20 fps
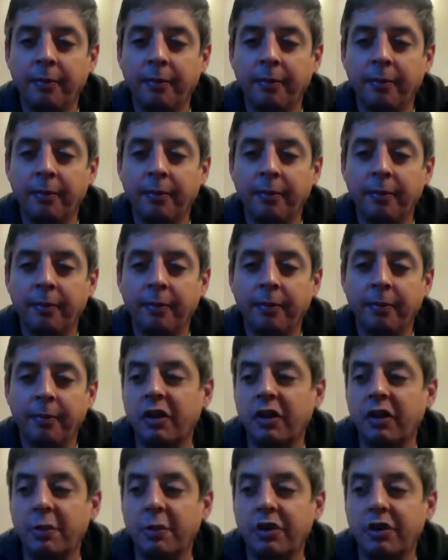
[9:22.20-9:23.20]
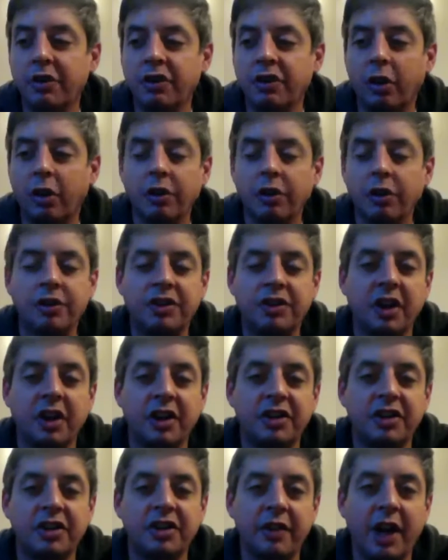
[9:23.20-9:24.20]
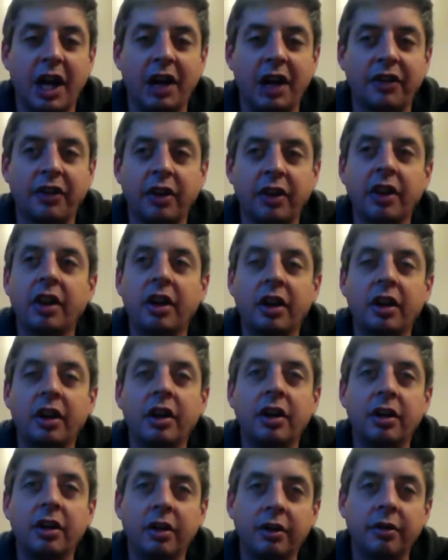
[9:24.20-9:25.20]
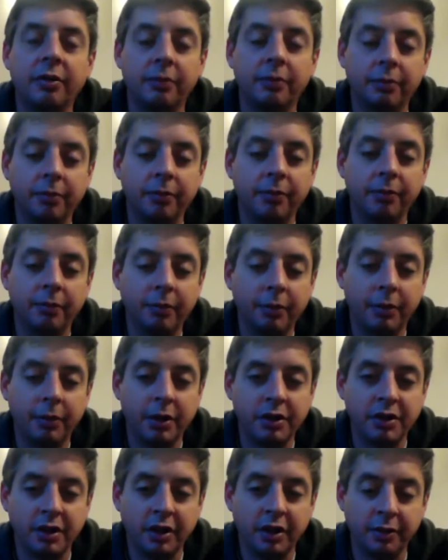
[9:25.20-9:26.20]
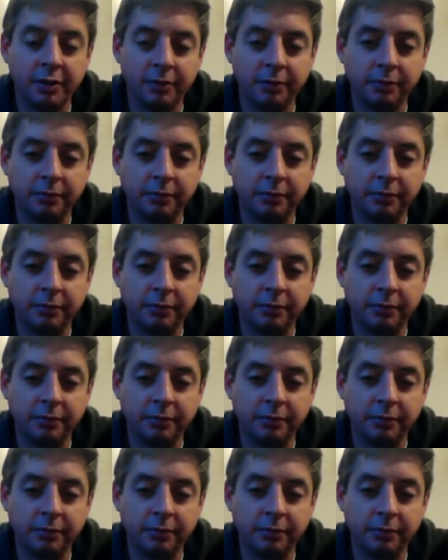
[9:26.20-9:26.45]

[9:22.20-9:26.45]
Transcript: encourage people to not lose sight of that, basically.